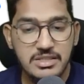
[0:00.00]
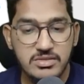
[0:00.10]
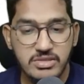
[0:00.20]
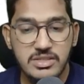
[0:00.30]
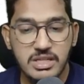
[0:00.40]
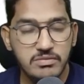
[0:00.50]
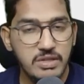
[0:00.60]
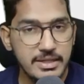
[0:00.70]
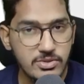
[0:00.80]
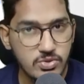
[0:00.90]
strengths and
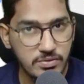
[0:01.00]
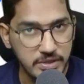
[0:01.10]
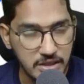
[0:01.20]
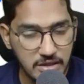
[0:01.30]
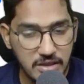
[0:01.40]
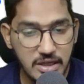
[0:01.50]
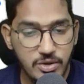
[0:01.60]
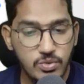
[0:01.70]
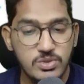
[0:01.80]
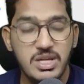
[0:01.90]
weaknesses of internal
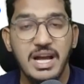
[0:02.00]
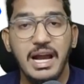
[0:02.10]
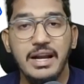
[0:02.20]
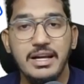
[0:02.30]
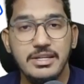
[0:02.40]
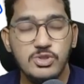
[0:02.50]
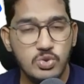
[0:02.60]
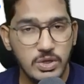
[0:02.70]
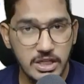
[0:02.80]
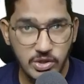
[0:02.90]
controls, adherence
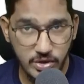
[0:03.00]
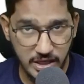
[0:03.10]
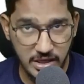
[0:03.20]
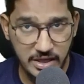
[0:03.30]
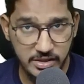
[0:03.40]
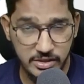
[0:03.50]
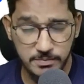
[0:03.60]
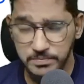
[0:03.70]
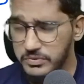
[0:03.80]
to legal or regulatory